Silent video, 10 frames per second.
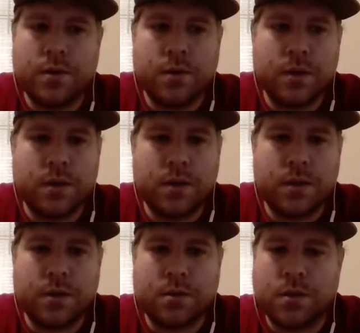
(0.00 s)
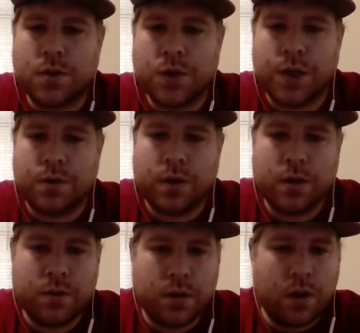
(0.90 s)
this is Crystal Chandelier,
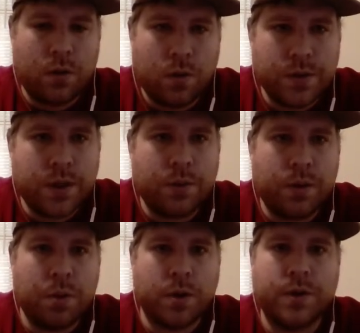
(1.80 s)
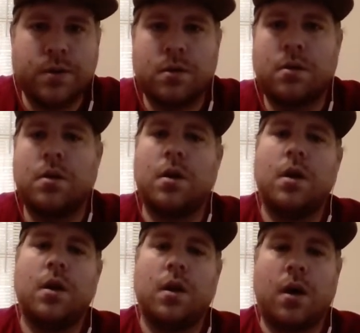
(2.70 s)
the horse that we purchased.
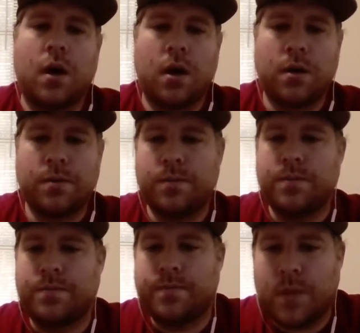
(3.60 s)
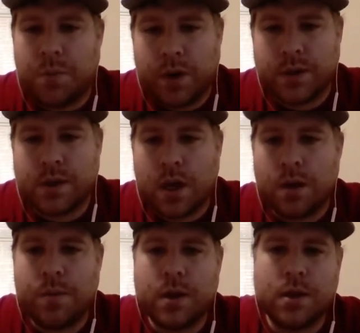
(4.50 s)
I'm pretty excited
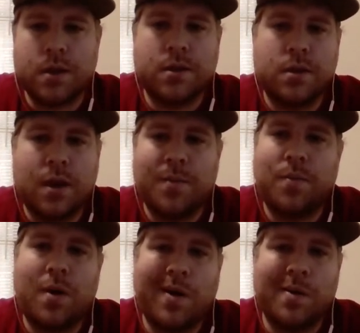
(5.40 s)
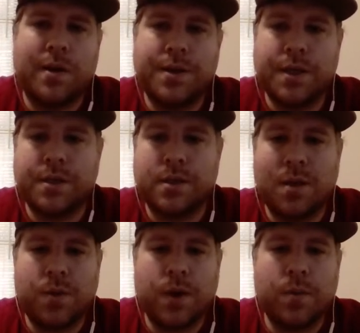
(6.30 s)
about this. I'm probably going to change the
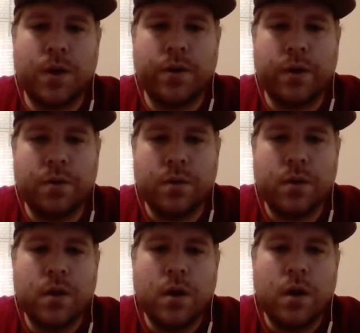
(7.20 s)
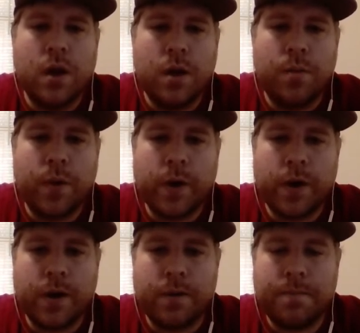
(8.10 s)
stable name here though.
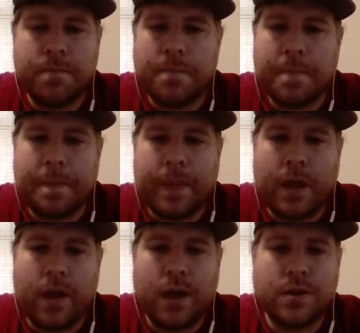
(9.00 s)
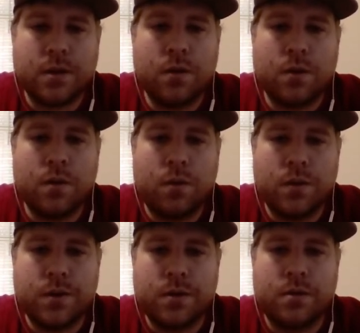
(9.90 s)
But yeah, it's a good looking
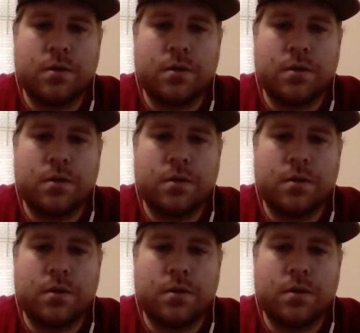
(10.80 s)
horse.